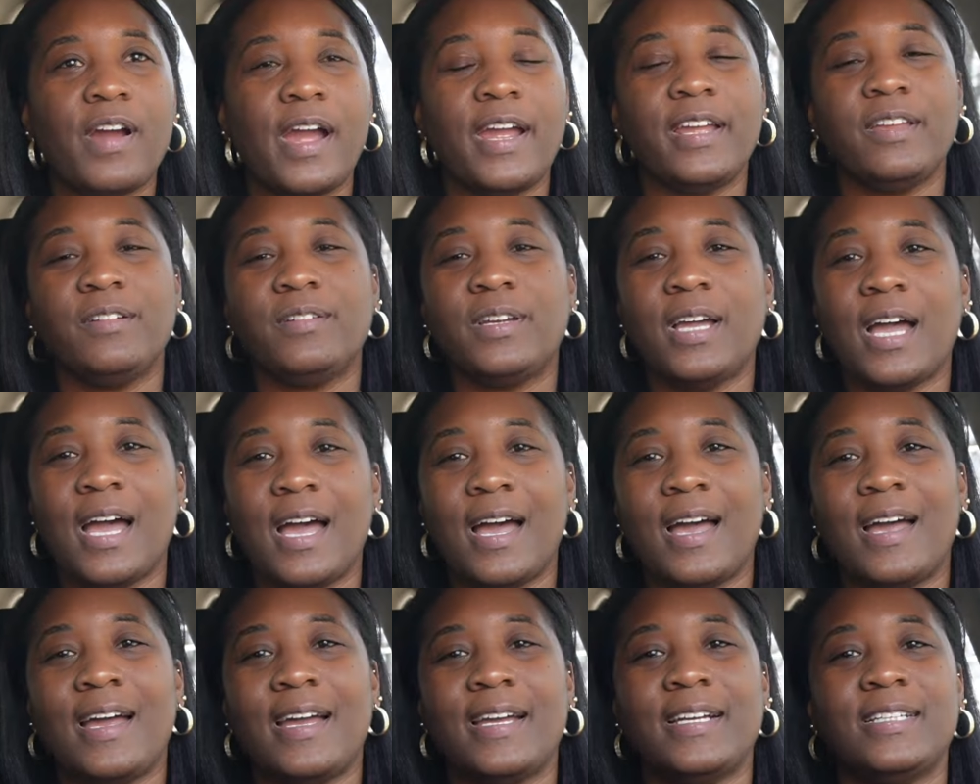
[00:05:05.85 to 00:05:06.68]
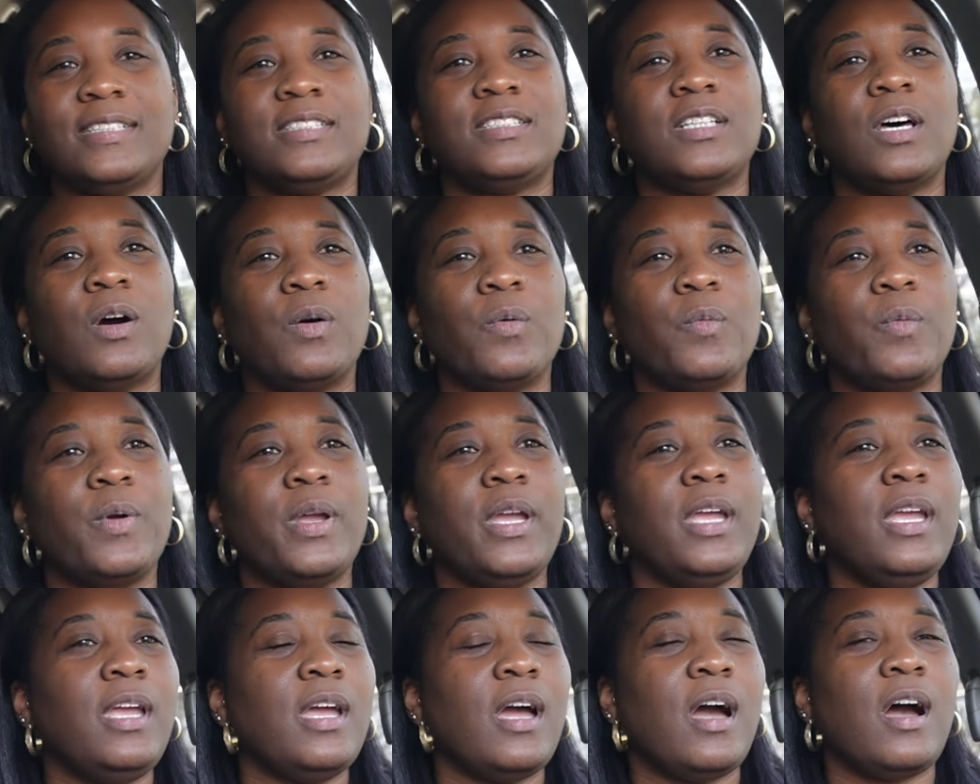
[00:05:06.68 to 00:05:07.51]
right you guys so
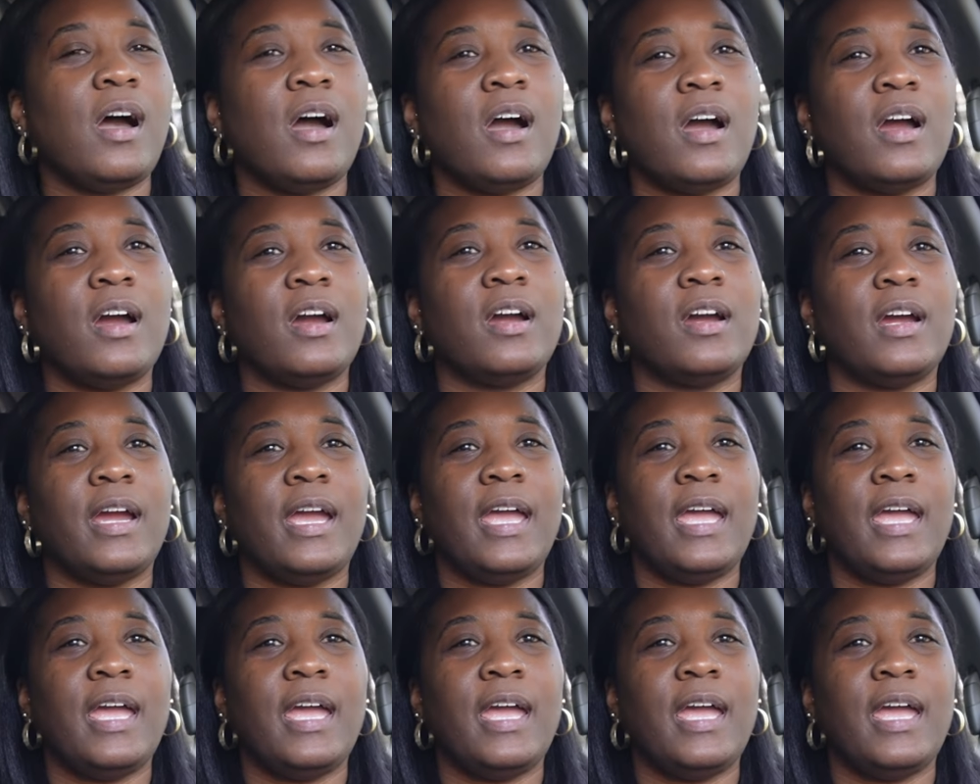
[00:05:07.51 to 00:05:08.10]
we are